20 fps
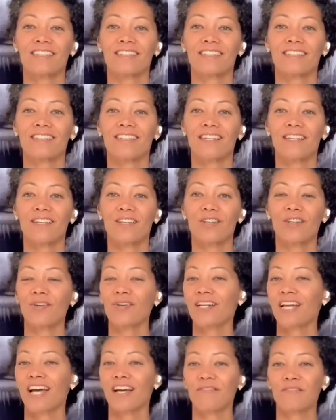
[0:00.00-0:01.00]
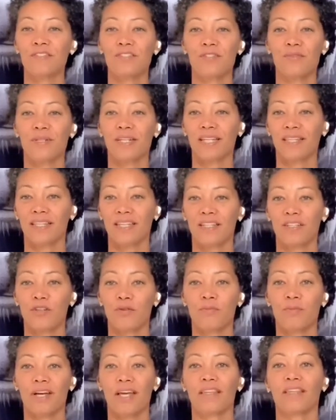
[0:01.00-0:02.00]
You don't have to do anything. Your breath
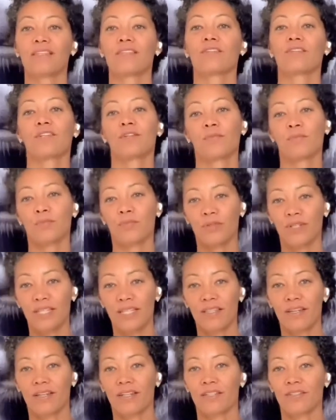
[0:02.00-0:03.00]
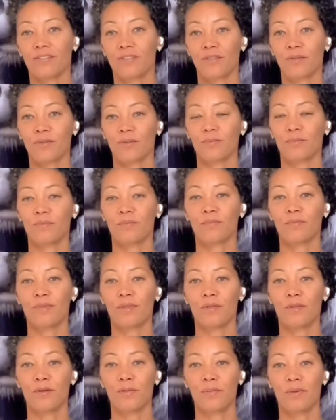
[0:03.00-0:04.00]
is going to breathe on its own. Your
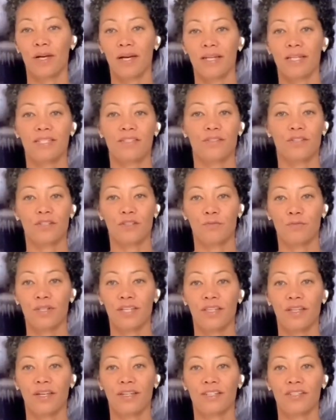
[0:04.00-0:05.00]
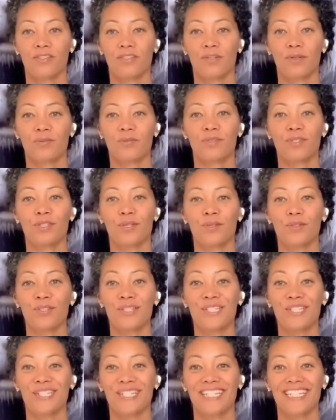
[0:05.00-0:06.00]
body's going to breathe on its own. So you're just
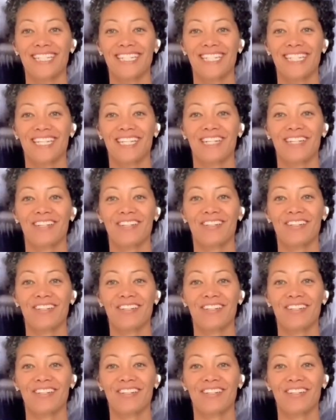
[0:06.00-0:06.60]
going to sit here.